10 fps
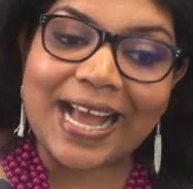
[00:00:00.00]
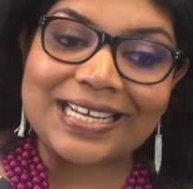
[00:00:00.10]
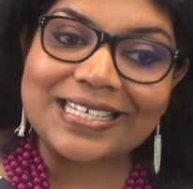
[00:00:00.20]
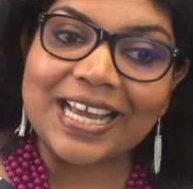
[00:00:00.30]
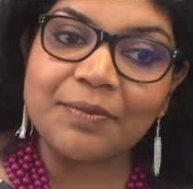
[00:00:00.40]

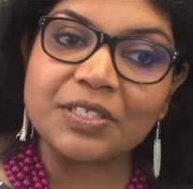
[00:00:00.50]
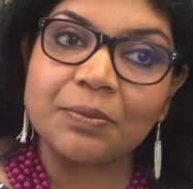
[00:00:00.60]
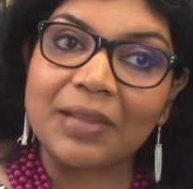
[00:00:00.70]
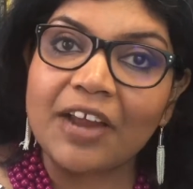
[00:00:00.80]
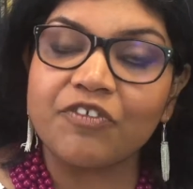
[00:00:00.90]
At times,
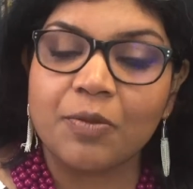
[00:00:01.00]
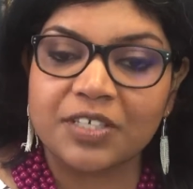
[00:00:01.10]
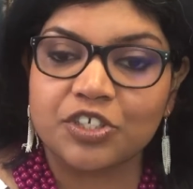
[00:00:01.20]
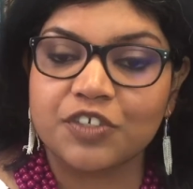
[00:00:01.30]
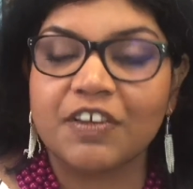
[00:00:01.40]
the
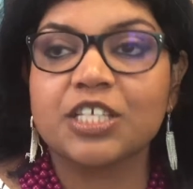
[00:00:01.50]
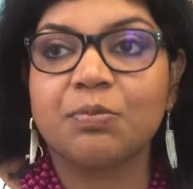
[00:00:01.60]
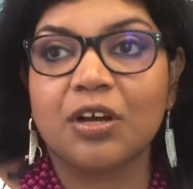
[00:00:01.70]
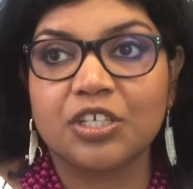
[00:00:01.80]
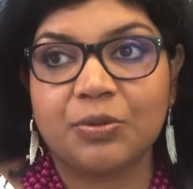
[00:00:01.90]
platforms such as
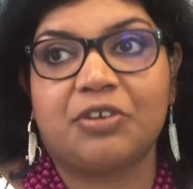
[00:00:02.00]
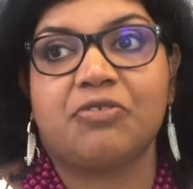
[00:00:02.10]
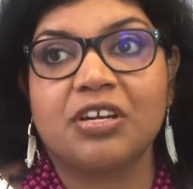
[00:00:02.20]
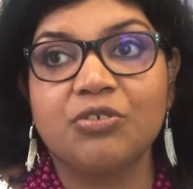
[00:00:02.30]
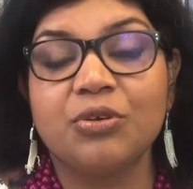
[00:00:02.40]
Facebook,
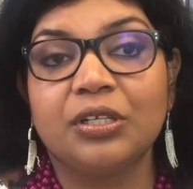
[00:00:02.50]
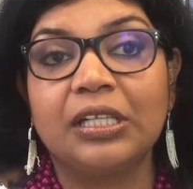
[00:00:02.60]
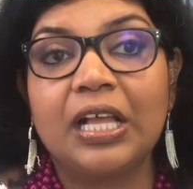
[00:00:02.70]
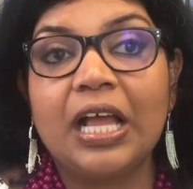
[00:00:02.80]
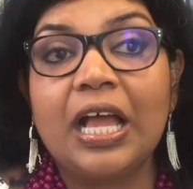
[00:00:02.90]
Twitter, and Google